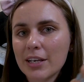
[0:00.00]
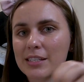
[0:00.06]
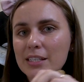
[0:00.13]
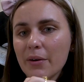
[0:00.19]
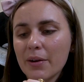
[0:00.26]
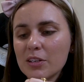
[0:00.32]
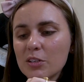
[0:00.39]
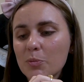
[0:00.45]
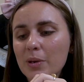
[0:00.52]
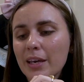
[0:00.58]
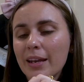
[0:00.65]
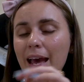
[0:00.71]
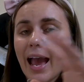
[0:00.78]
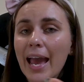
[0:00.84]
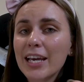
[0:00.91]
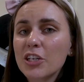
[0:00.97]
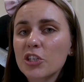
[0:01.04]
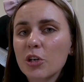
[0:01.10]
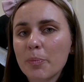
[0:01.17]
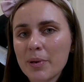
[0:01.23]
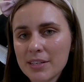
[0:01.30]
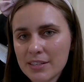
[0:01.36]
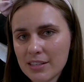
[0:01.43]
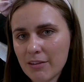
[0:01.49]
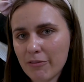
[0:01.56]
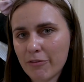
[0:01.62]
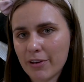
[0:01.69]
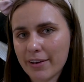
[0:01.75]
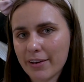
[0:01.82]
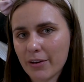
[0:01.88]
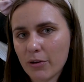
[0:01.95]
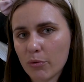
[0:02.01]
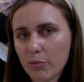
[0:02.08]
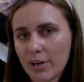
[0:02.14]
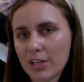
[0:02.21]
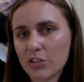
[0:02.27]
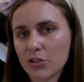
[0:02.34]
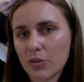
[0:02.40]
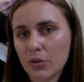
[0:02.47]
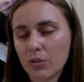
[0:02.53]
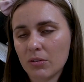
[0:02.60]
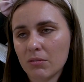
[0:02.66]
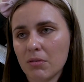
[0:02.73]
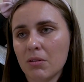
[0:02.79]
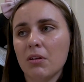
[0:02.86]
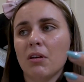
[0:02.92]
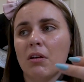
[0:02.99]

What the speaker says: is going to be an Asia Pacific regional.